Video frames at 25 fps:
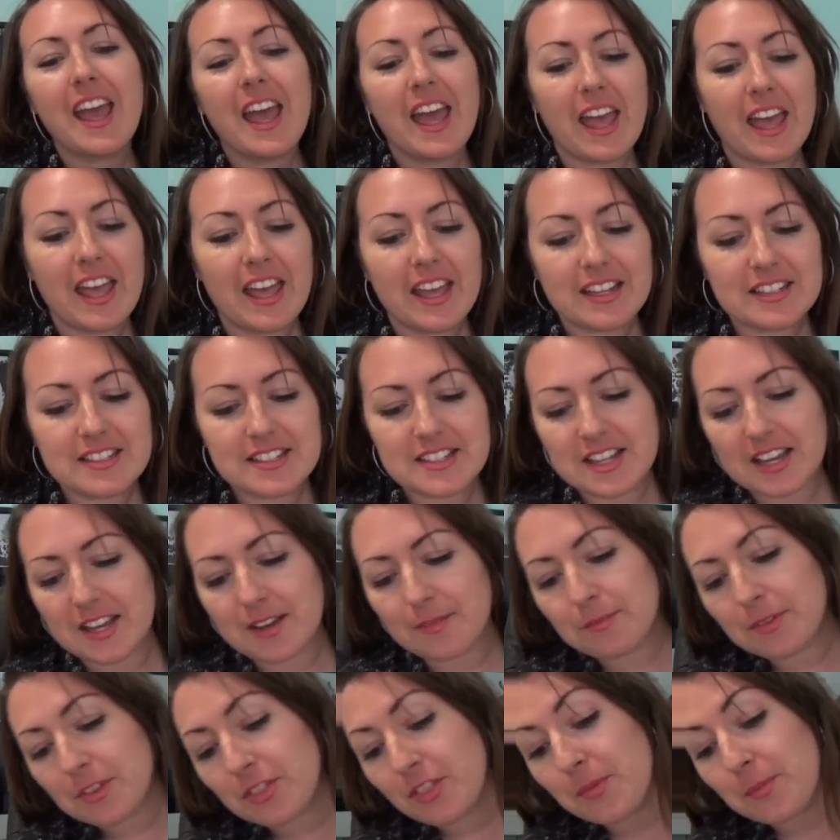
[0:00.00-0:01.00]
and
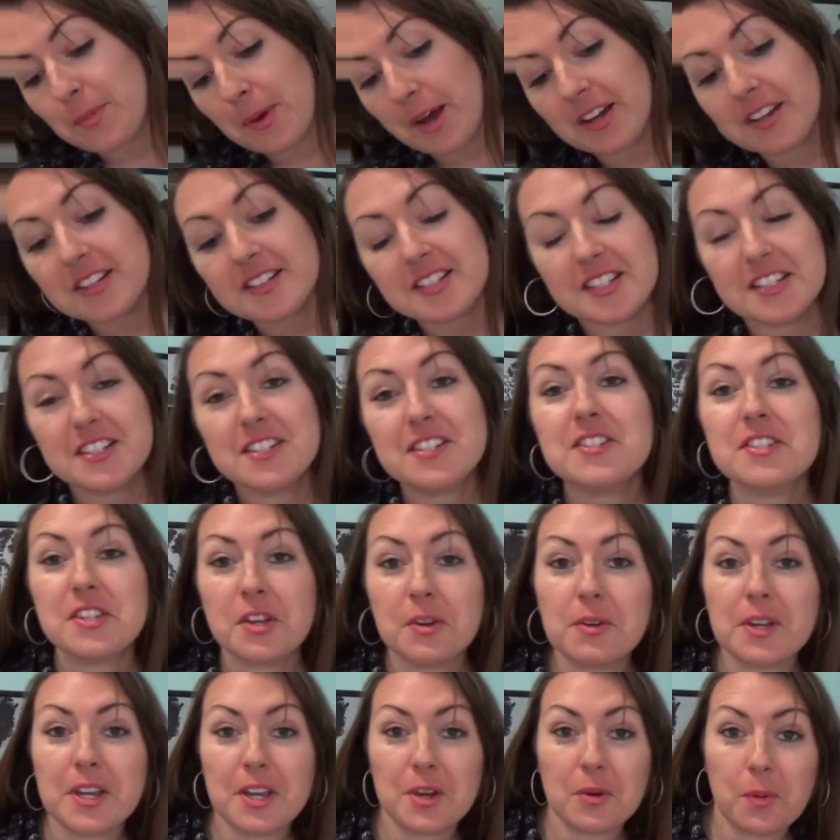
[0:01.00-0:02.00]
the box is
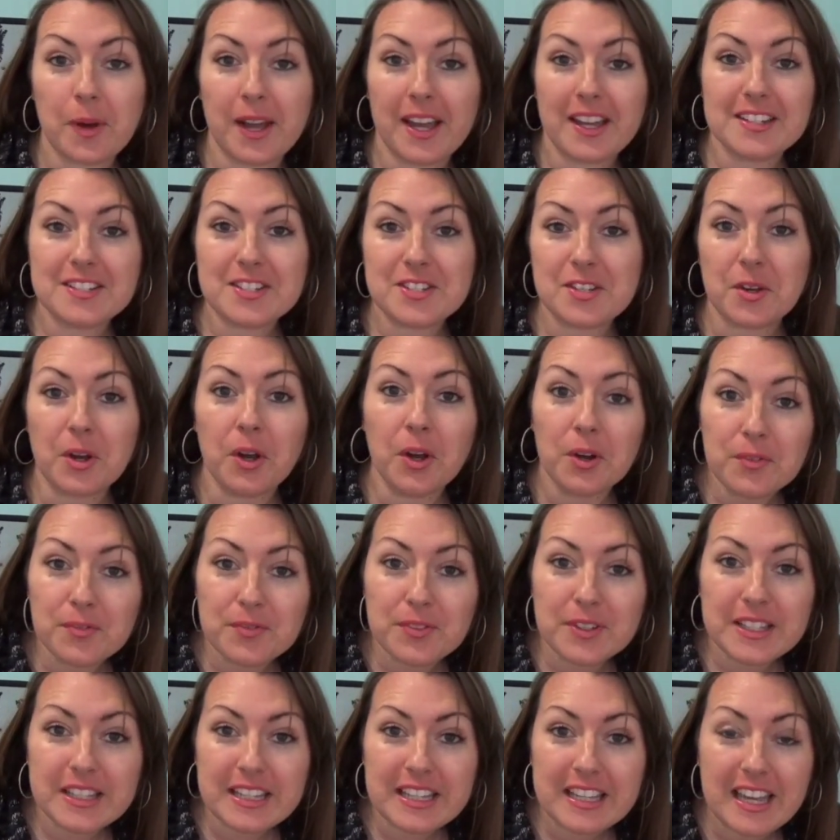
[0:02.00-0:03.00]
soaking wet, so
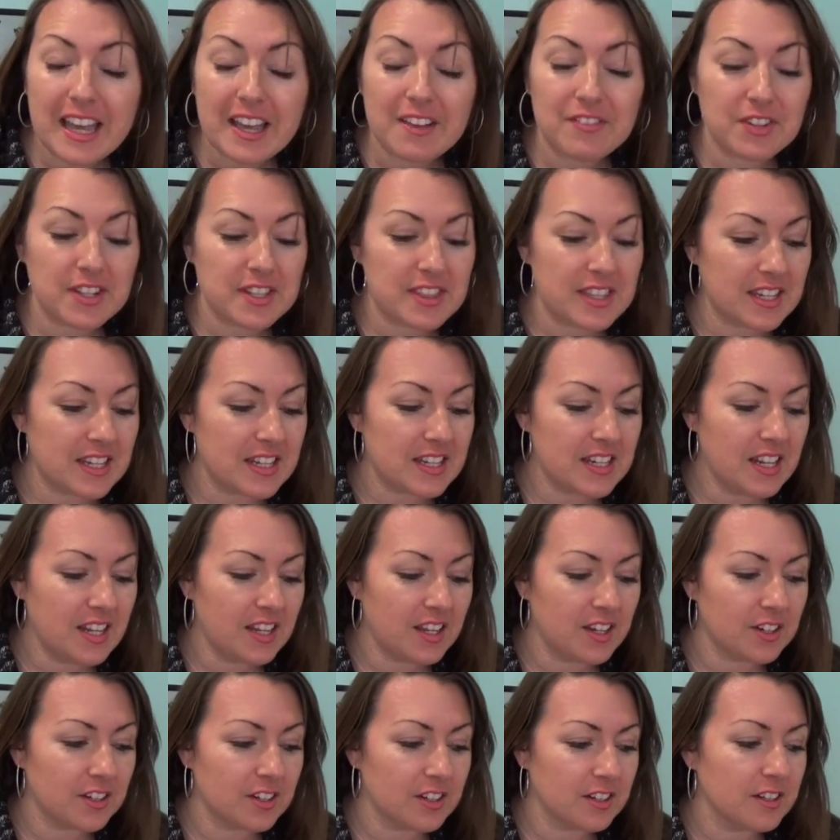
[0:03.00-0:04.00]
hopefully everything in
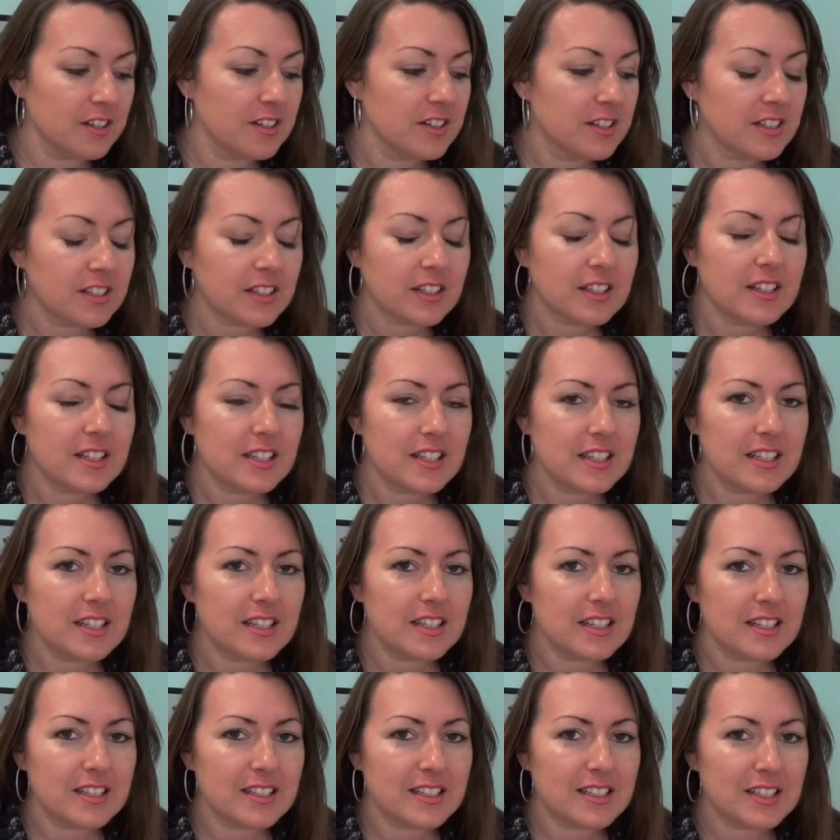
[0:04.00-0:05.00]
here
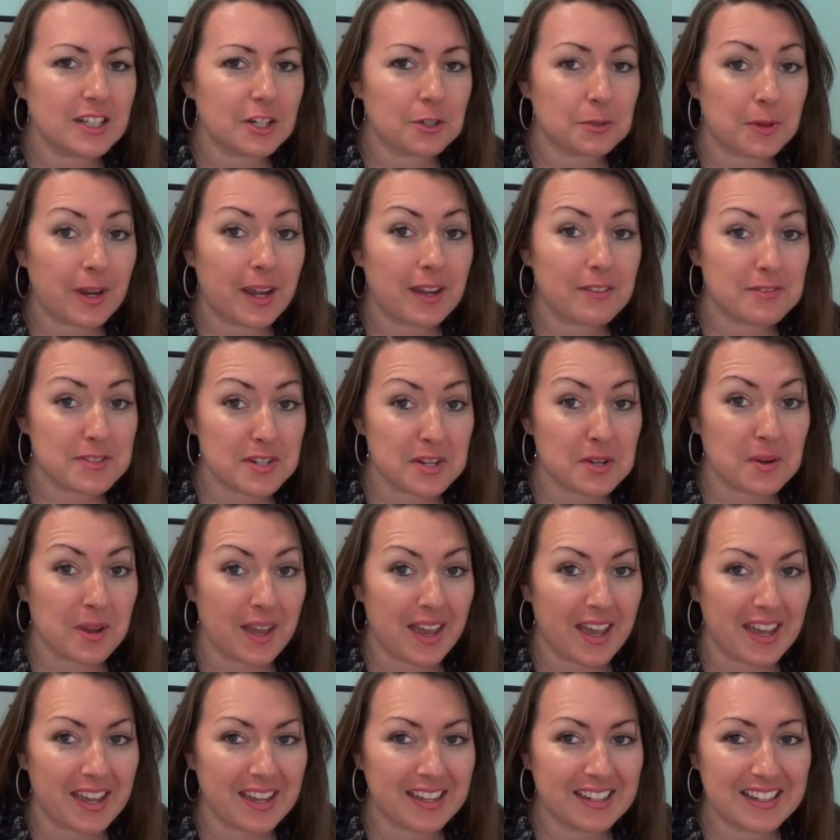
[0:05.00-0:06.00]
arrived
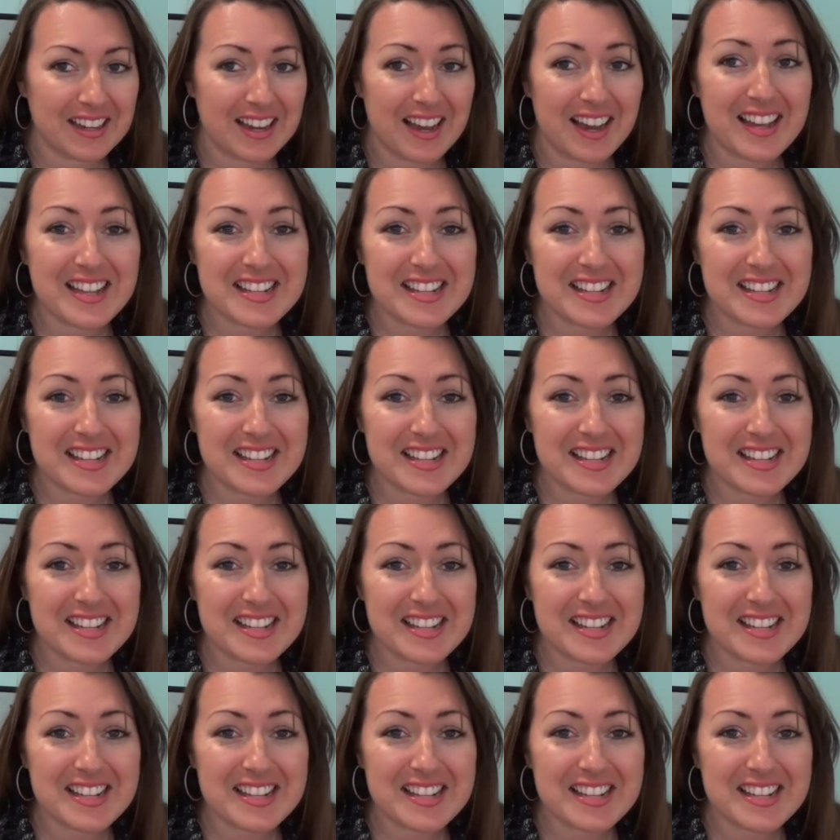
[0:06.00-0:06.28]
okay.